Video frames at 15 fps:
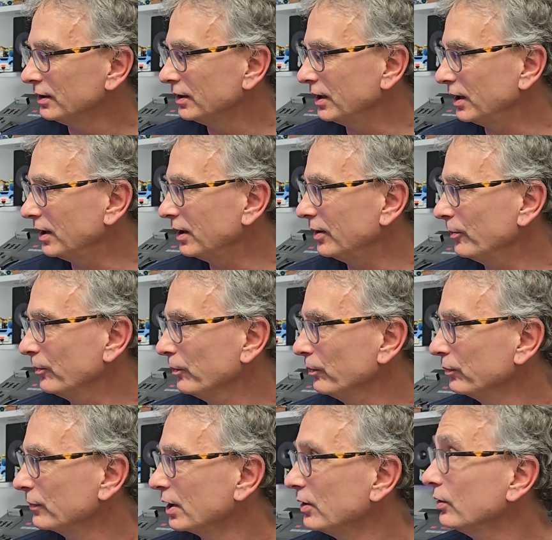
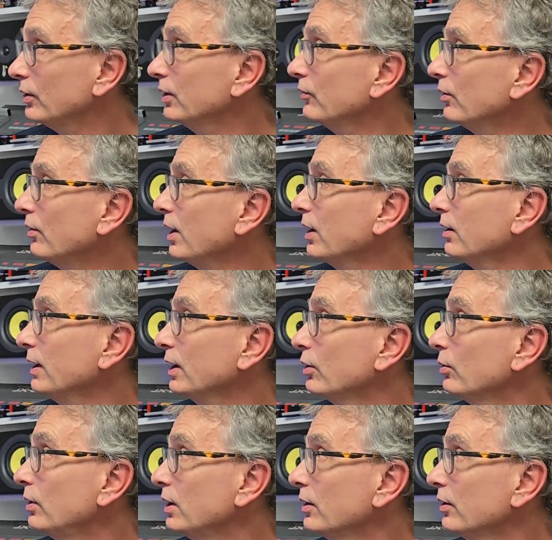There is a lot of
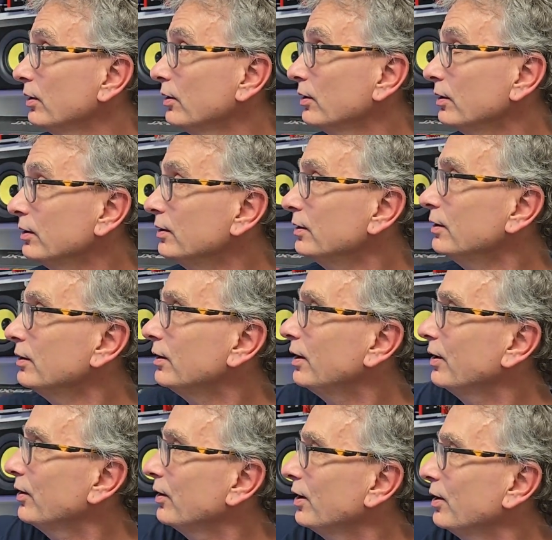Lego
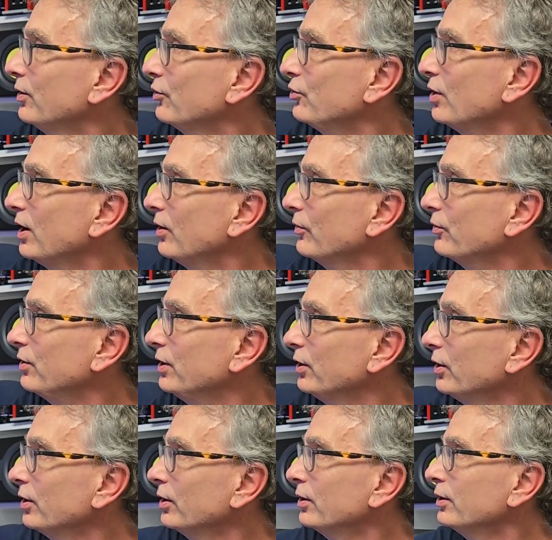on the shelves
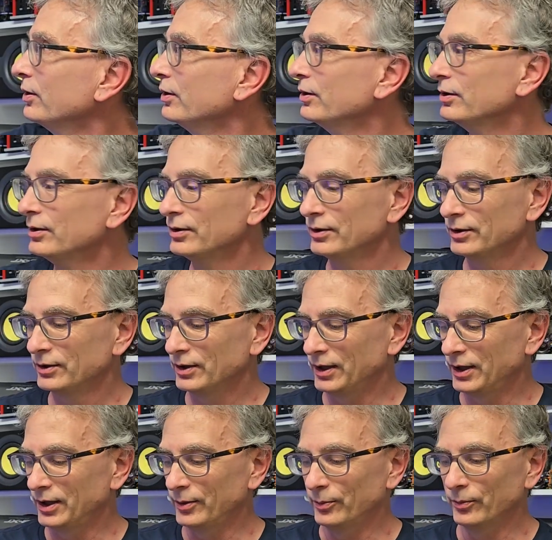here.
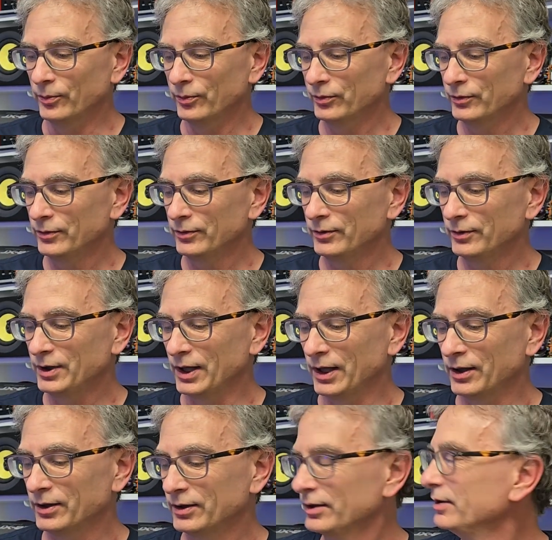Um, yeah,
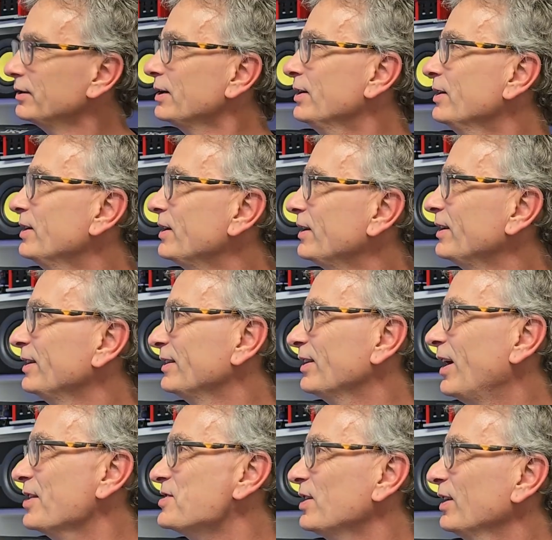
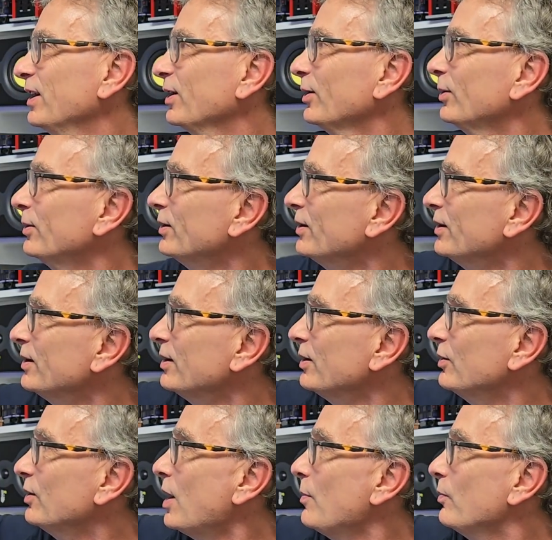lots of Lego.
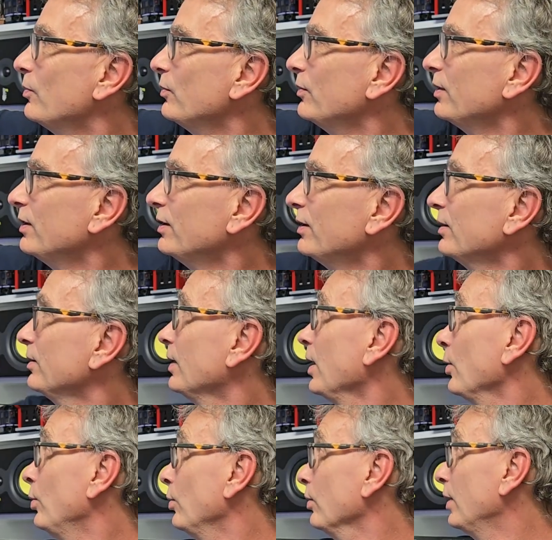Not not
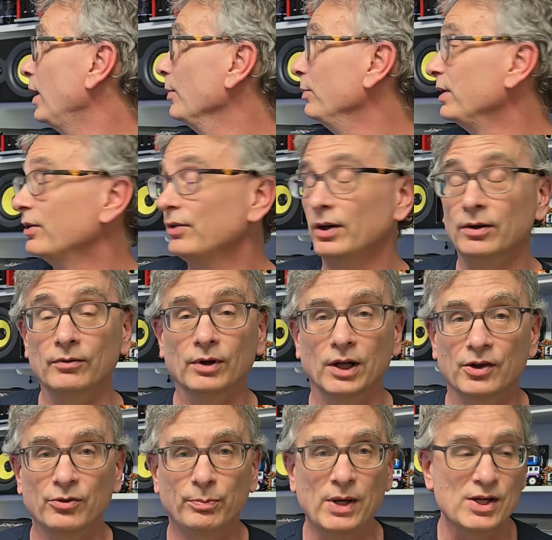a whole lot because I don't have a lot
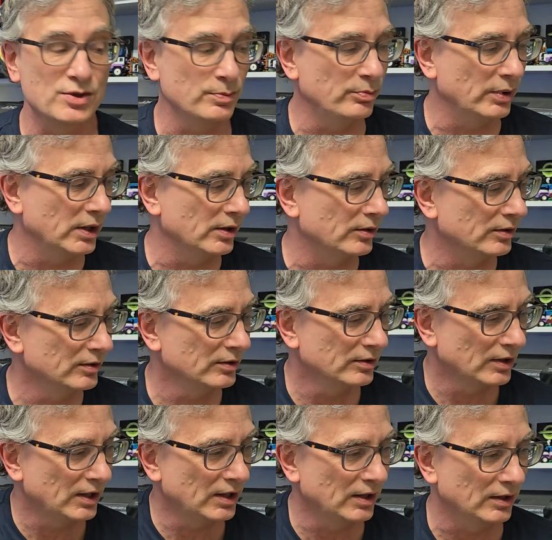of space, but
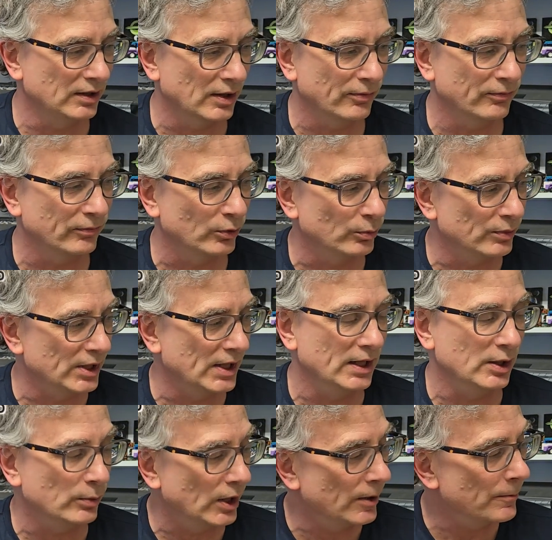enough for me
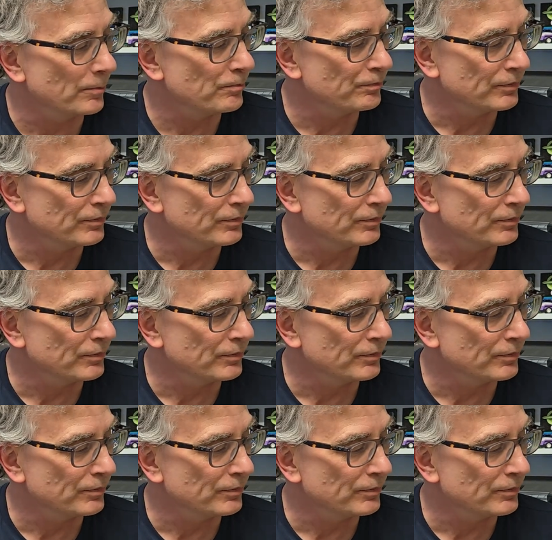anyway.